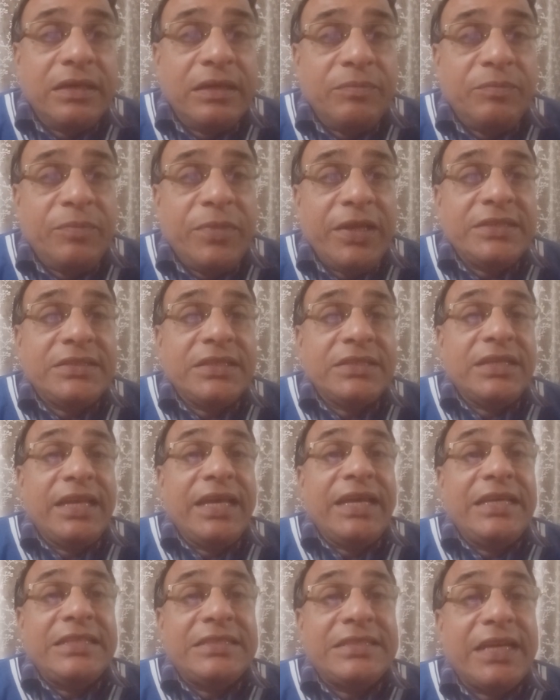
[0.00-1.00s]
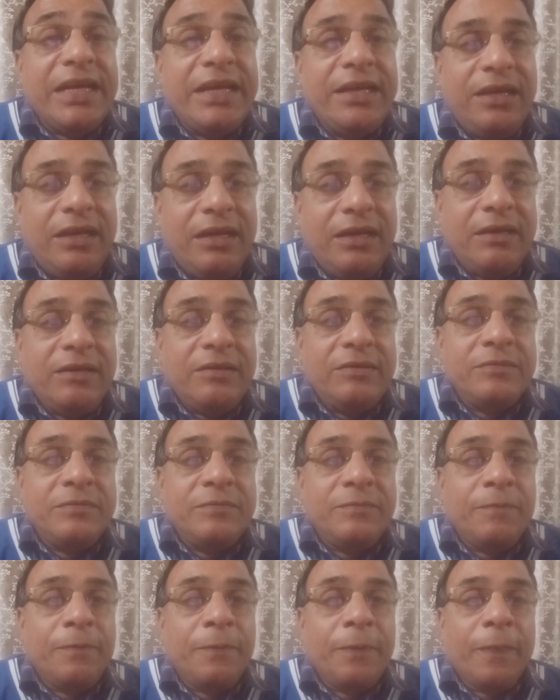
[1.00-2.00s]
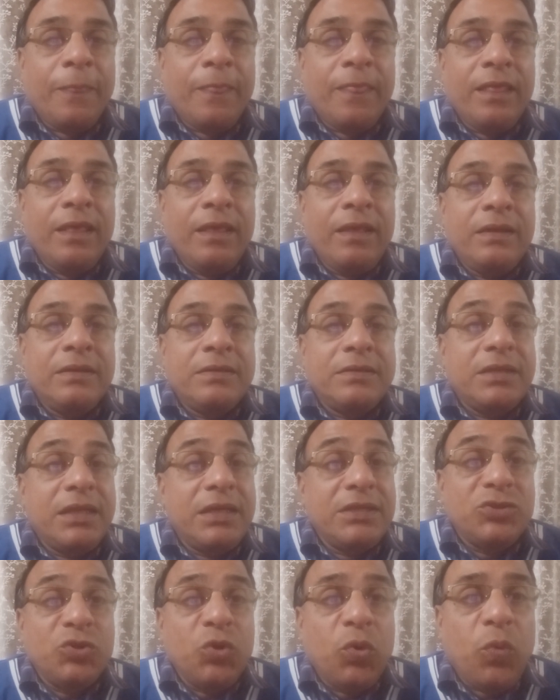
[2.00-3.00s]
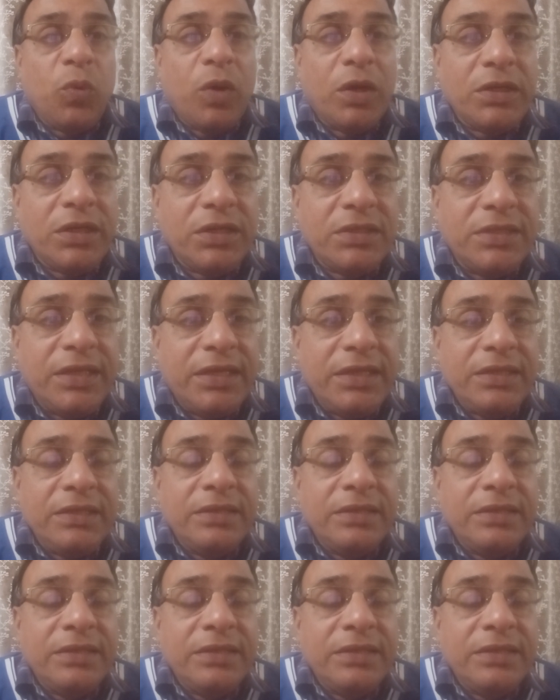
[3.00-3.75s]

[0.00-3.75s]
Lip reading: places like Israel. There is no water there,